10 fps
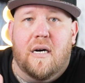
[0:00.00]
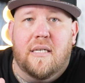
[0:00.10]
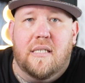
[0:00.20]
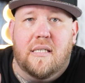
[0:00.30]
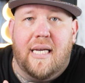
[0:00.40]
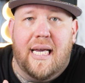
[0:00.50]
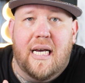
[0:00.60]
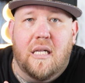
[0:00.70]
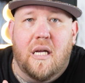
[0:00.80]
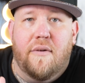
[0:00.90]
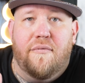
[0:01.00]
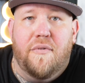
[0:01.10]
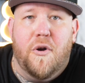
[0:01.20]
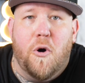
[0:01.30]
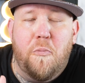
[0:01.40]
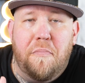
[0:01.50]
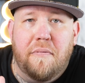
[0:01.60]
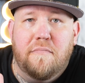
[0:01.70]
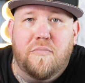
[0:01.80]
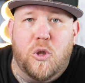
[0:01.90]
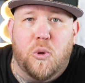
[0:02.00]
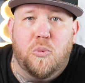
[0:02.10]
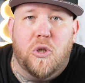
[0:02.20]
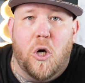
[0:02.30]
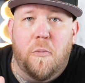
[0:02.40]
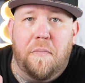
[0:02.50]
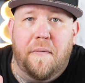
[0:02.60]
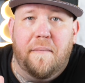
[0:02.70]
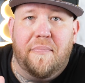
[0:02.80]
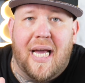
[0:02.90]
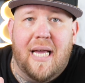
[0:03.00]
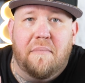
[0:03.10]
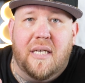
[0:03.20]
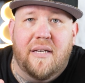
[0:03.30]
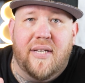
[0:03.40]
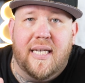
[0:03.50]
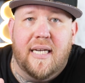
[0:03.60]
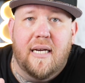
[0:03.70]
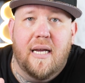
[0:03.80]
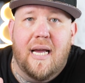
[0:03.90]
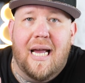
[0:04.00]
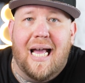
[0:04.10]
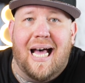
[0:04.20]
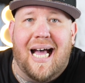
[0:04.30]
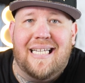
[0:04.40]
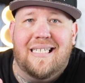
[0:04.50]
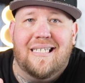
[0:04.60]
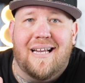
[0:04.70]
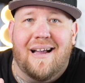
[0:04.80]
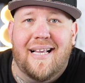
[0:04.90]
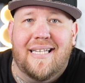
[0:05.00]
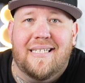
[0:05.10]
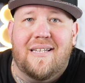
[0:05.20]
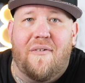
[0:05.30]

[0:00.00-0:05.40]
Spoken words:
on a scale of nope to dope, I am giving Icegiant's